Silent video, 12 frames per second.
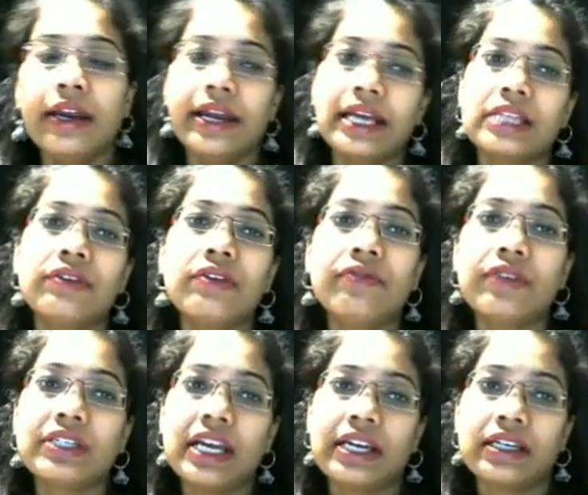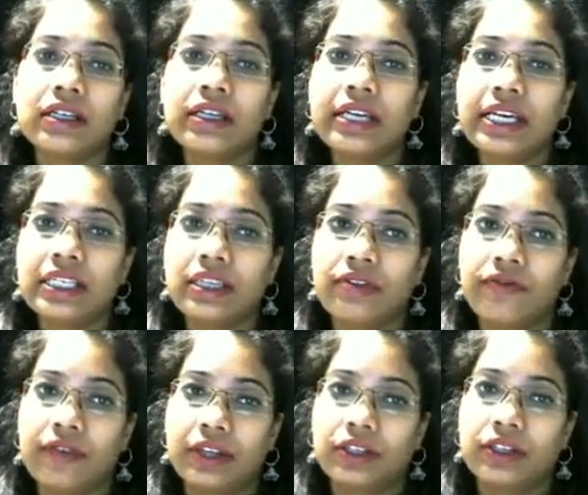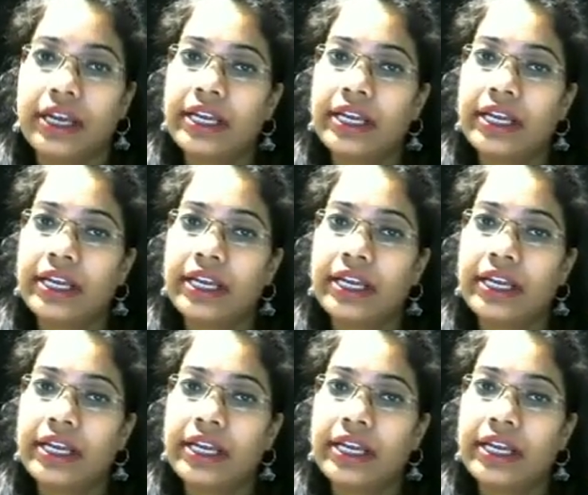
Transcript: Next one, vaginal yeast infection.